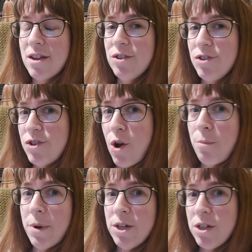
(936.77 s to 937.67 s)
to so
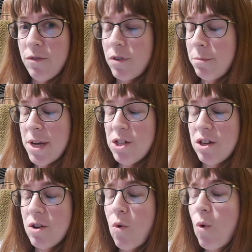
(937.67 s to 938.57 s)
much
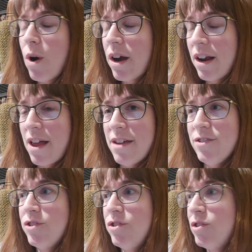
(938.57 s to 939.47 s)
information
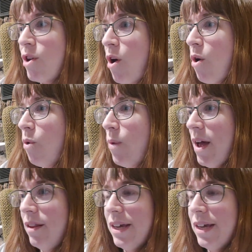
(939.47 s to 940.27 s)
organized so well.